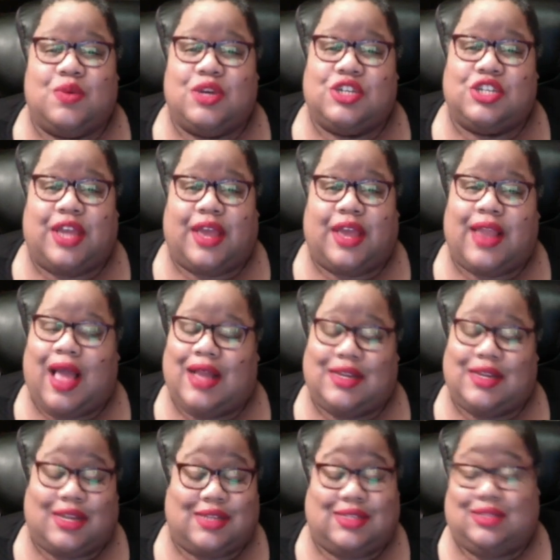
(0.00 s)
where she at? I,
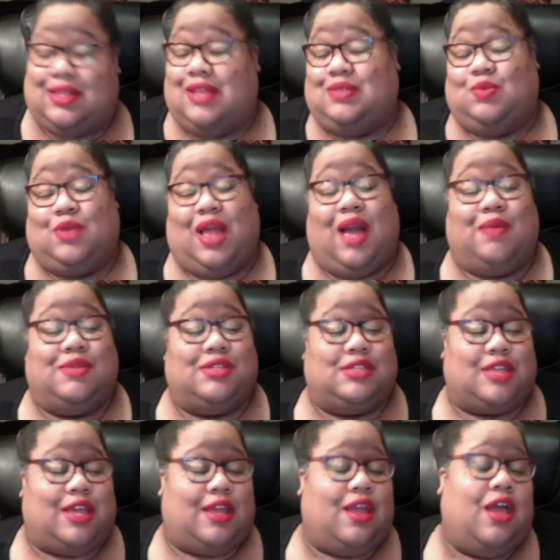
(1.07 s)
that's that's what I would
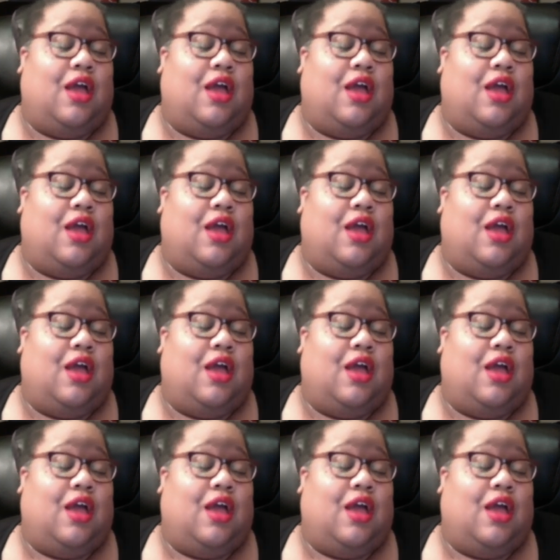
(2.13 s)
say.